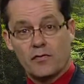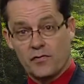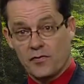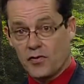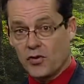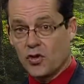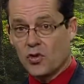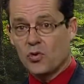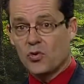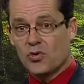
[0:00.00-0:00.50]

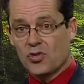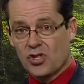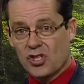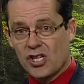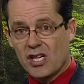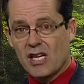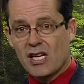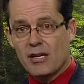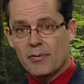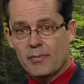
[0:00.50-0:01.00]
Few
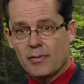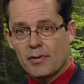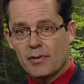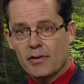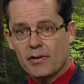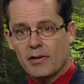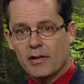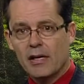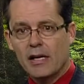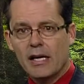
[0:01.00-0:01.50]
sheep.
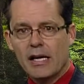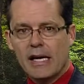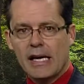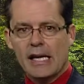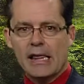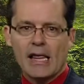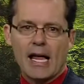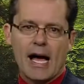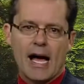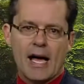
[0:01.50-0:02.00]

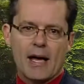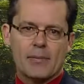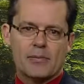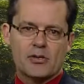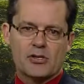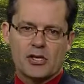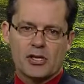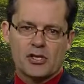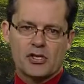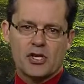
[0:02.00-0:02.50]
Eliab
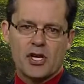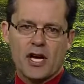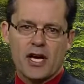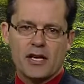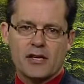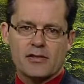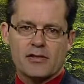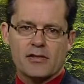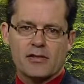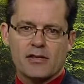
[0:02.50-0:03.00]

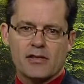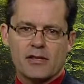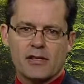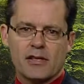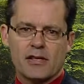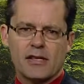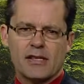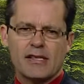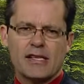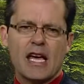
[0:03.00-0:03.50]
suggests
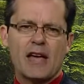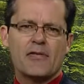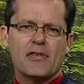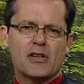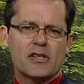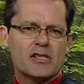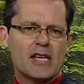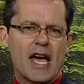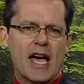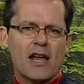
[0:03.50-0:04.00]

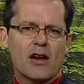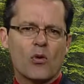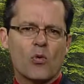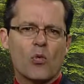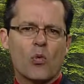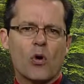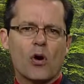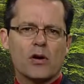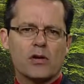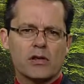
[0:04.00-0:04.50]
David has had a
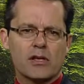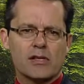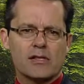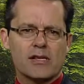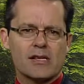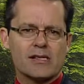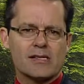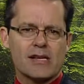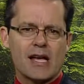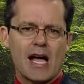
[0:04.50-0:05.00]

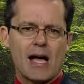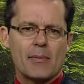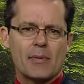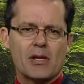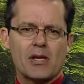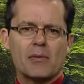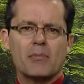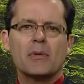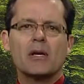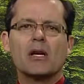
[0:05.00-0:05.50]
worthless
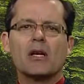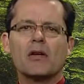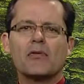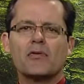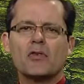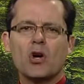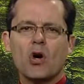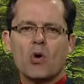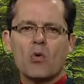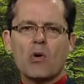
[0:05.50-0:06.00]
assignment in the middle of
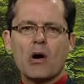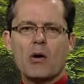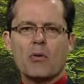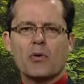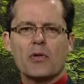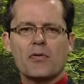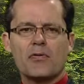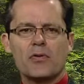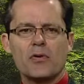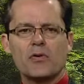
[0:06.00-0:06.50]
nowhere
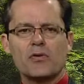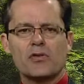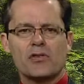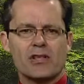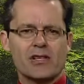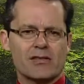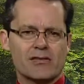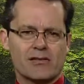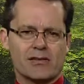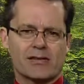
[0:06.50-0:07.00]
with a few
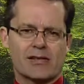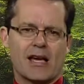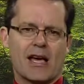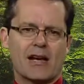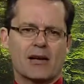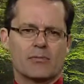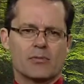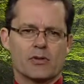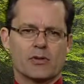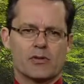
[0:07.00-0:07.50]
senseless
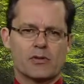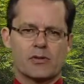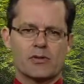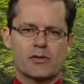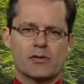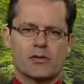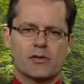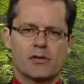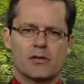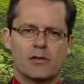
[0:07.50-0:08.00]

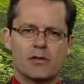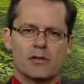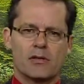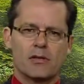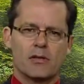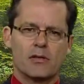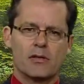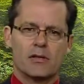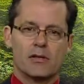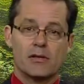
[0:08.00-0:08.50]
animals.
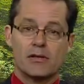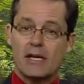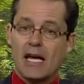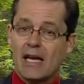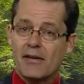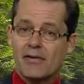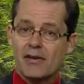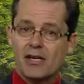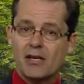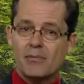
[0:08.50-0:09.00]

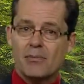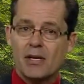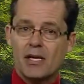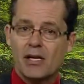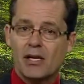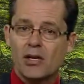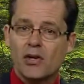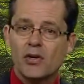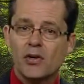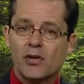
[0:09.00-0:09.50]
David had
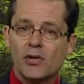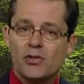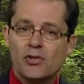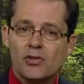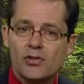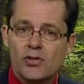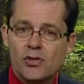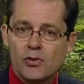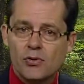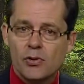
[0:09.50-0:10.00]
been a good
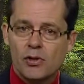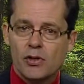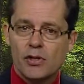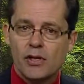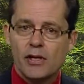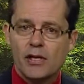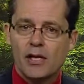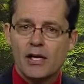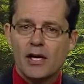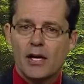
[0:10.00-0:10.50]

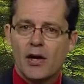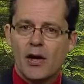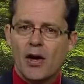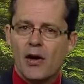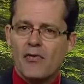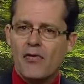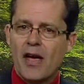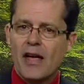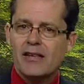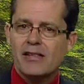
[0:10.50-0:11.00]
steward
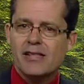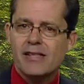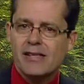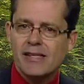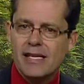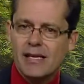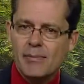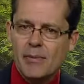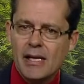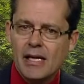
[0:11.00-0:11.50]
of that
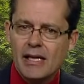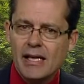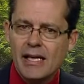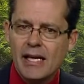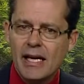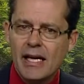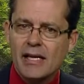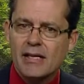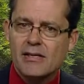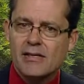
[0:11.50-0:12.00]

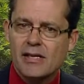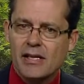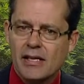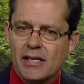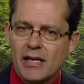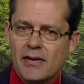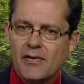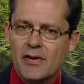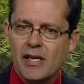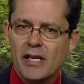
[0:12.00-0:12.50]
seemingly
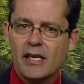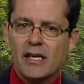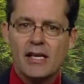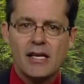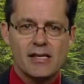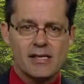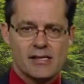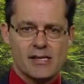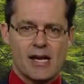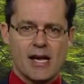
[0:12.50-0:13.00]
insignificant
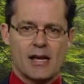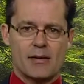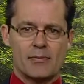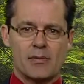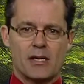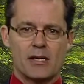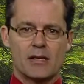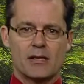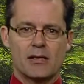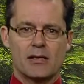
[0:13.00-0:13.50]

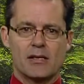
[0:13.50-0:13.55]
assignment.